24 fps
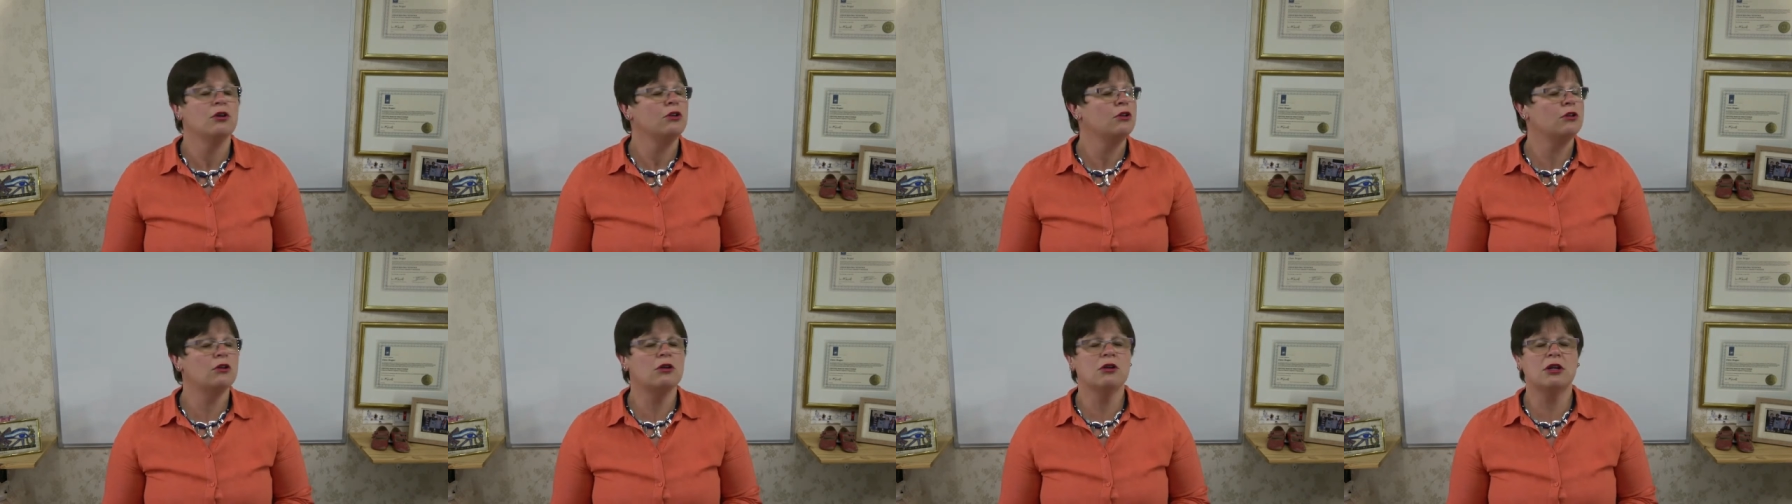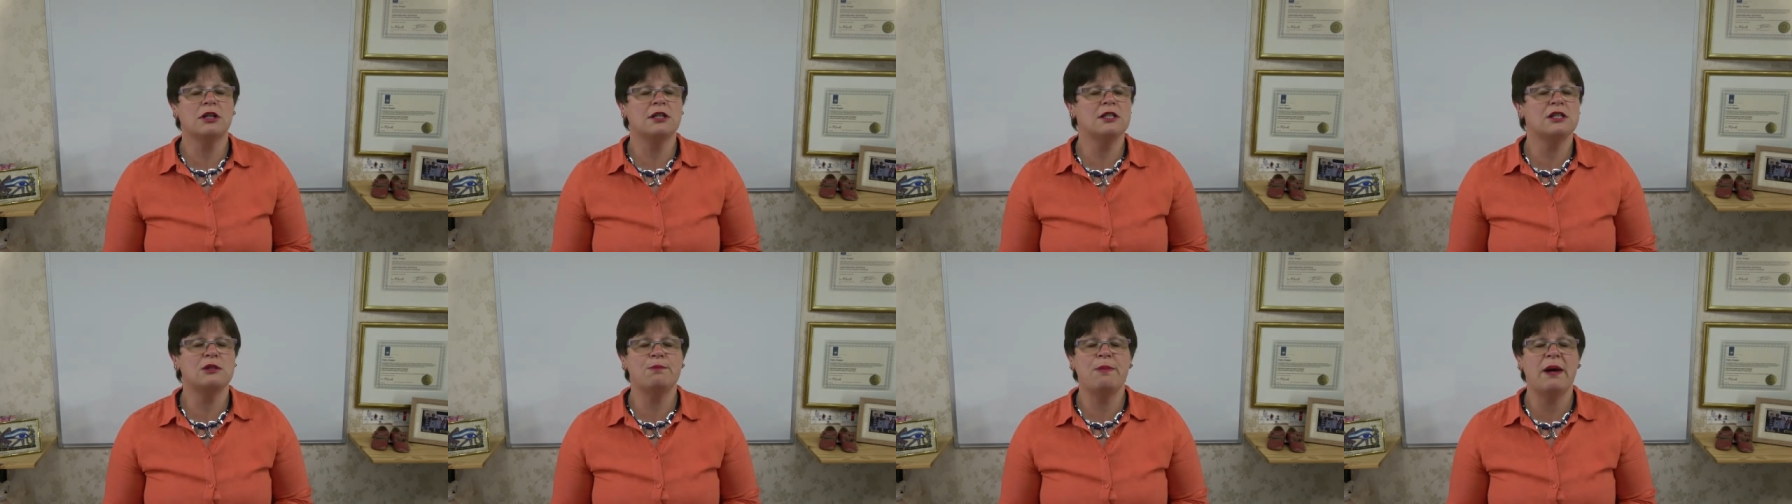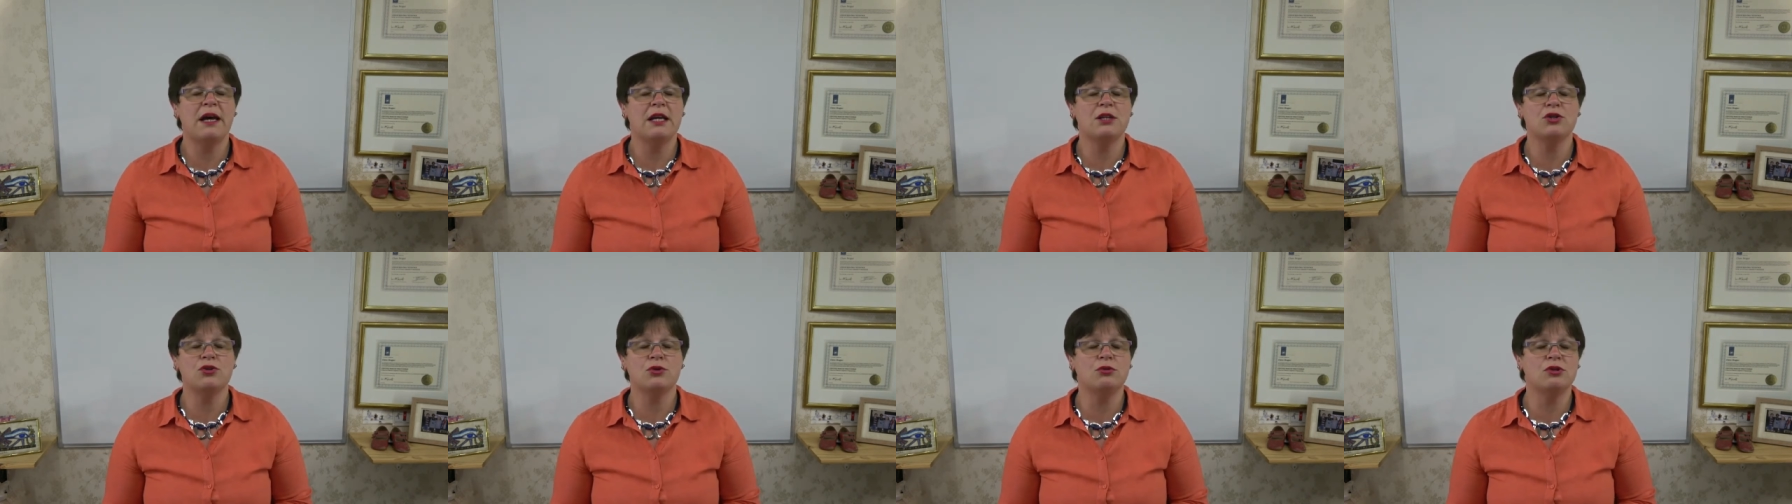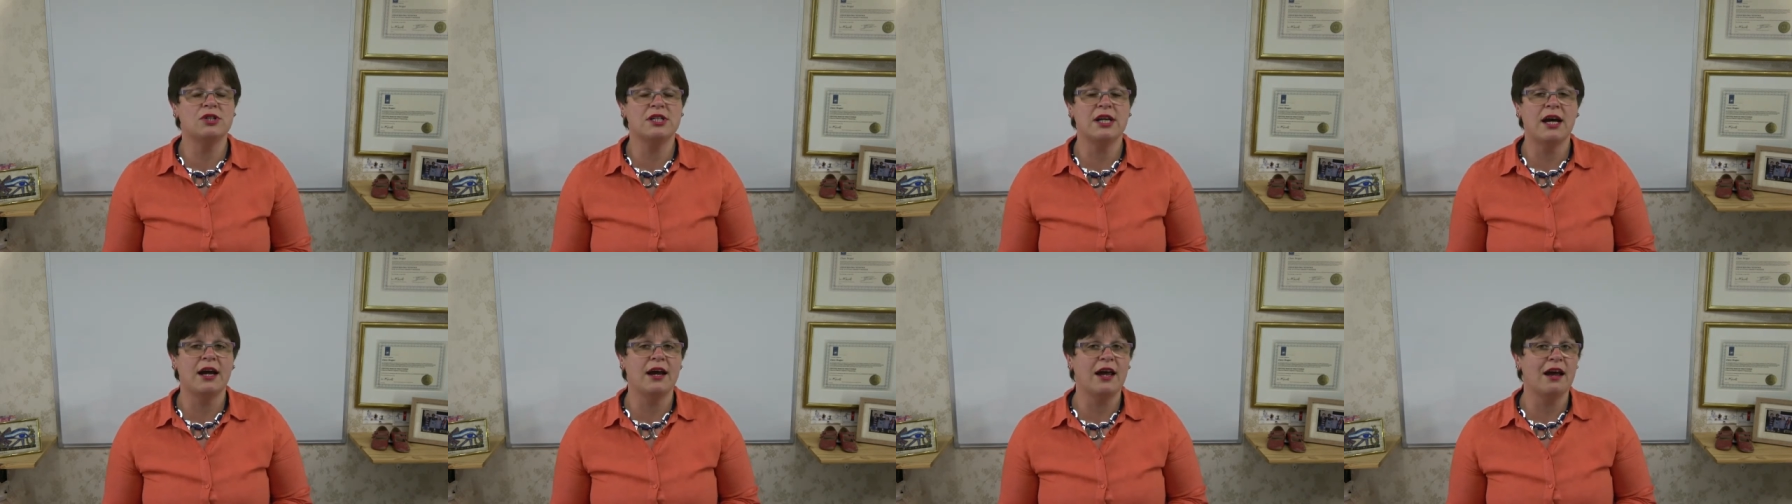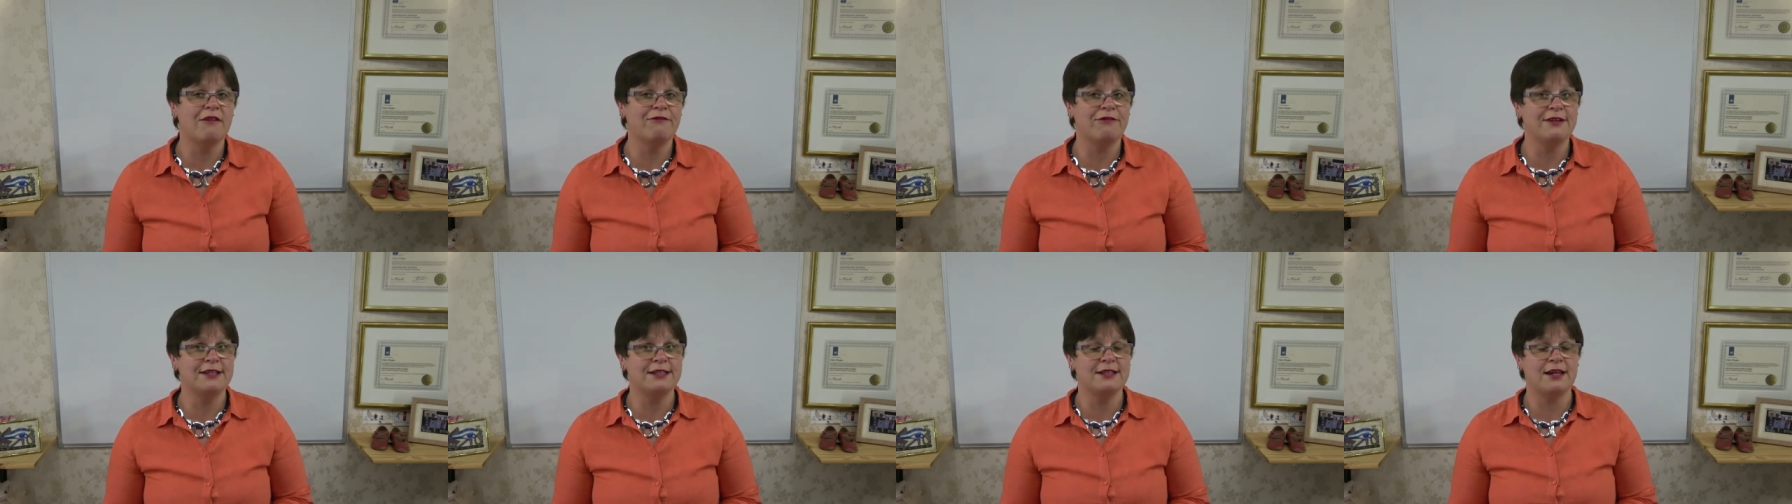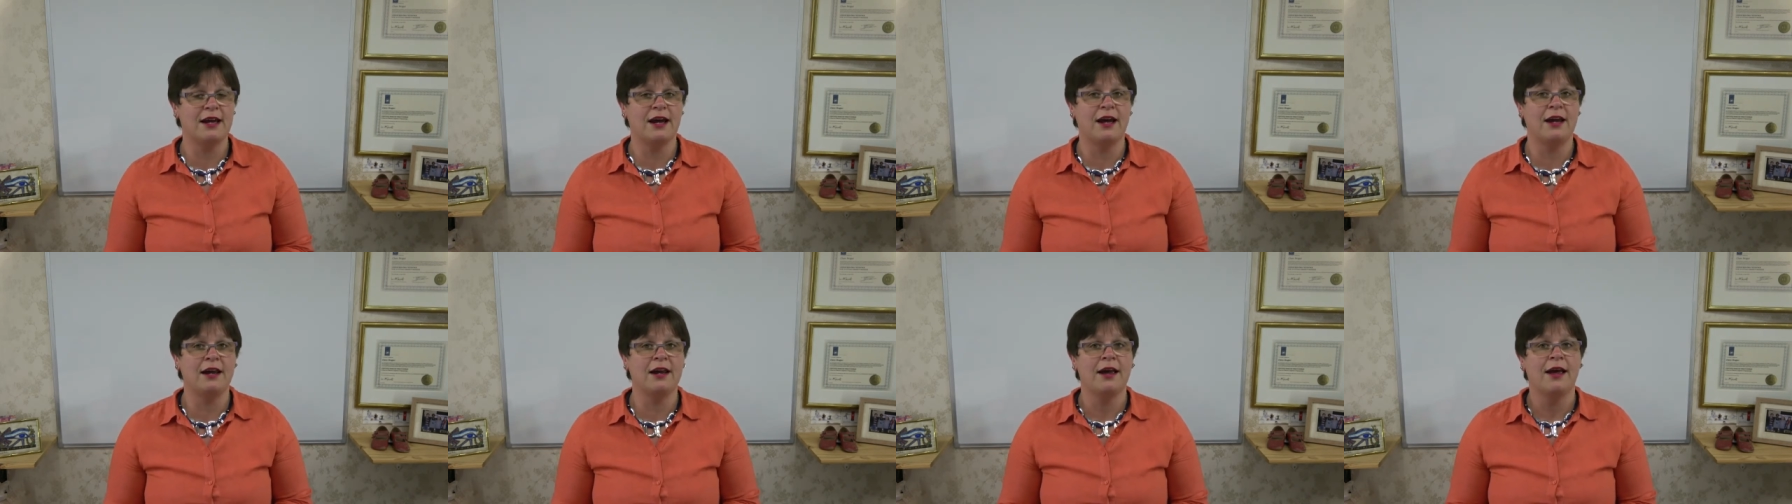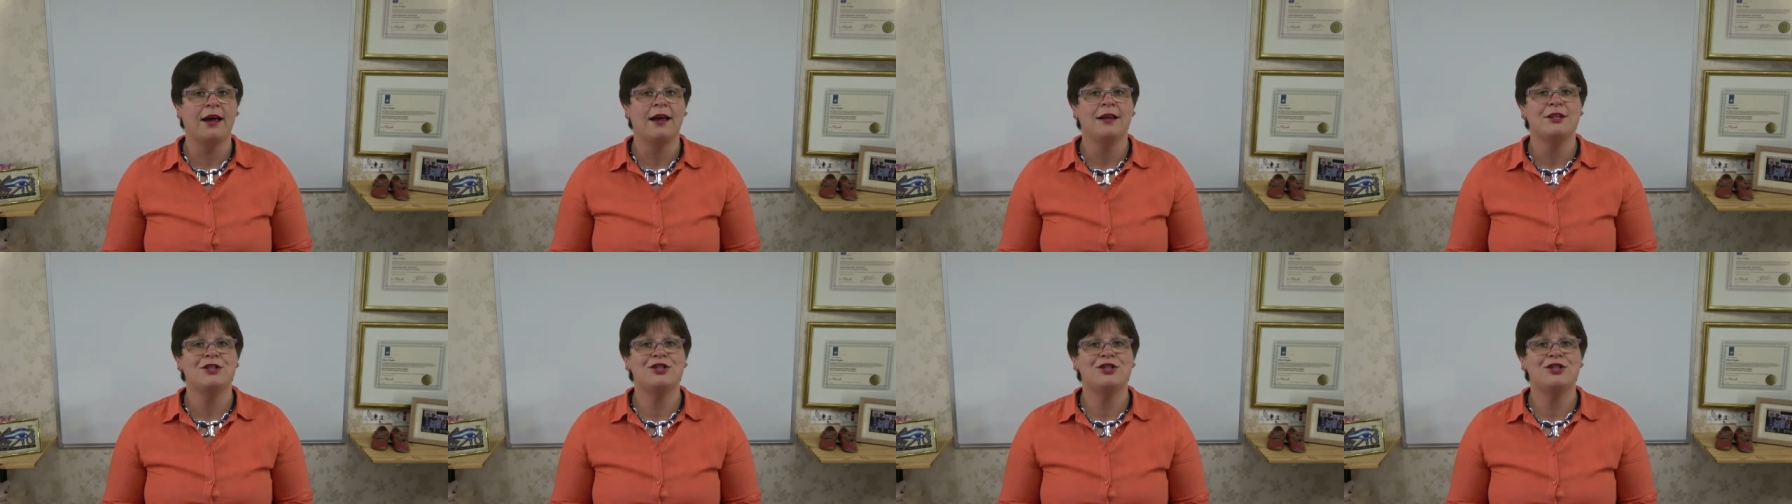You're not going to spend all day every day